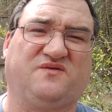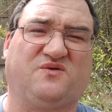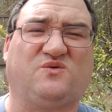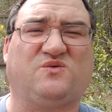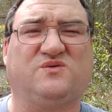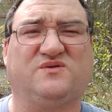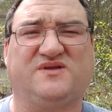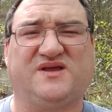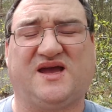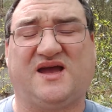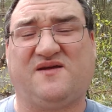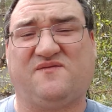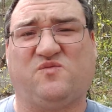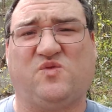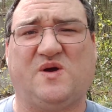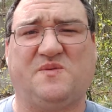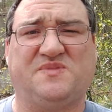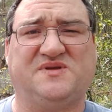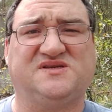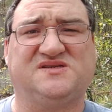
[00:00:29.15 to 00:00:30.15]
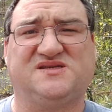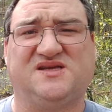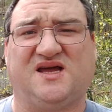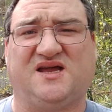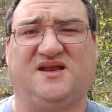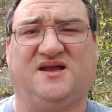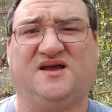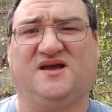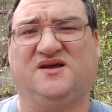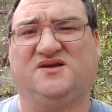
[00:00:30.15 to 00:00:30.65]
or they have weapons that
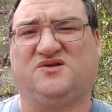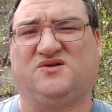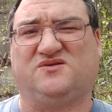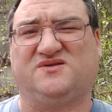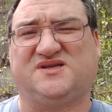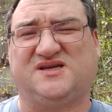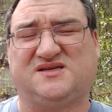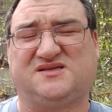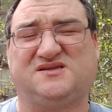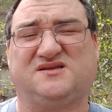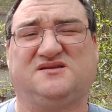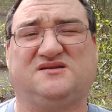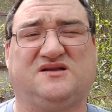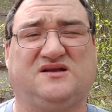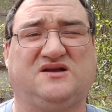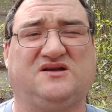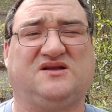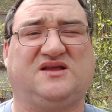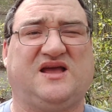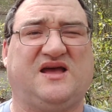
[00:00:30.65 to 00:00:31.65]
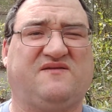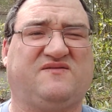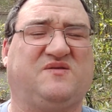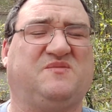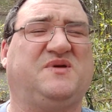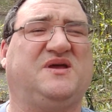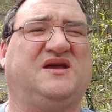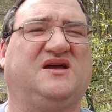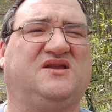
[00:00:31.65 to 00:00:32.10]
don't necessarily have to be